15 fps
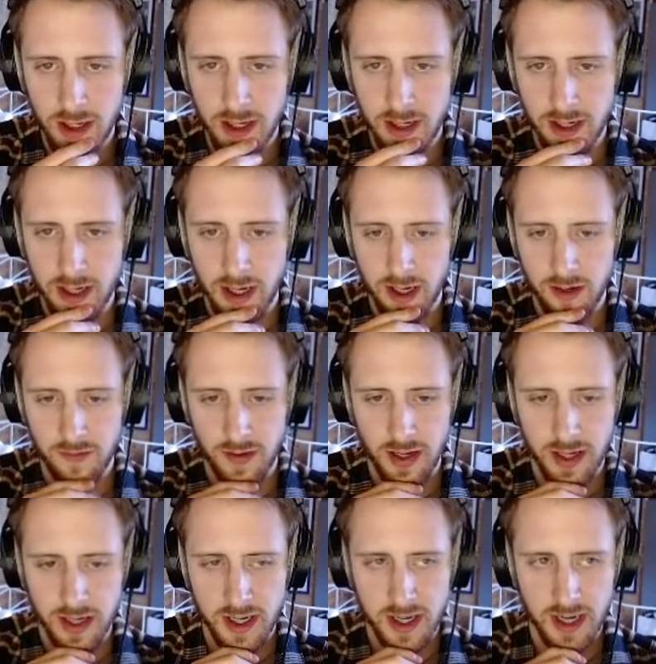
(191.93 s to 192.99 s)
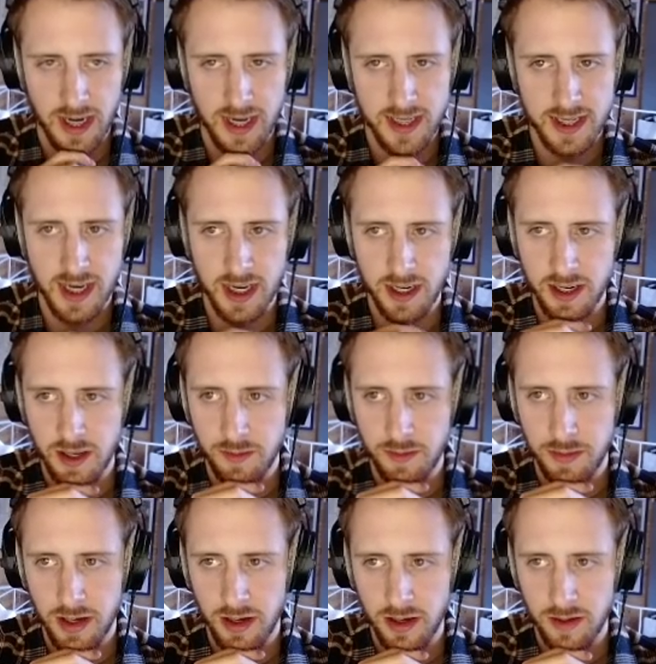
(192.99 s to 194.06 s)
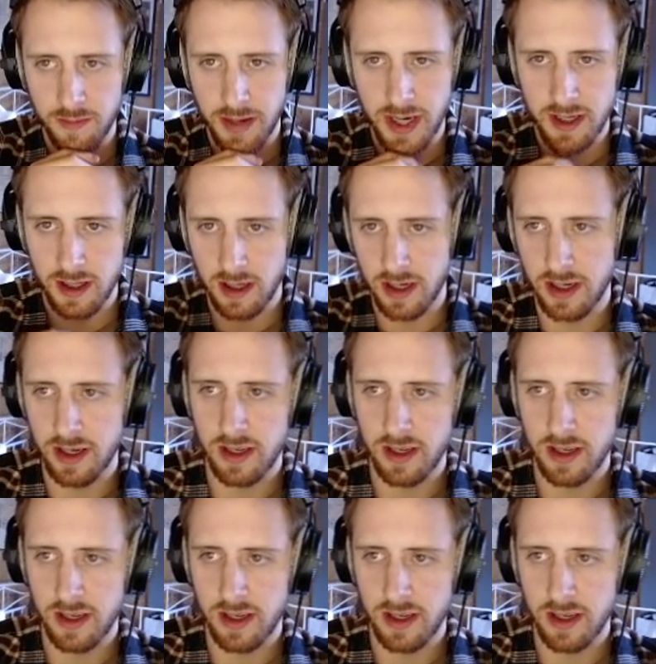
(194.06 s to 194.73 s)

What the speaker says: kind of like glass cannon-y backline.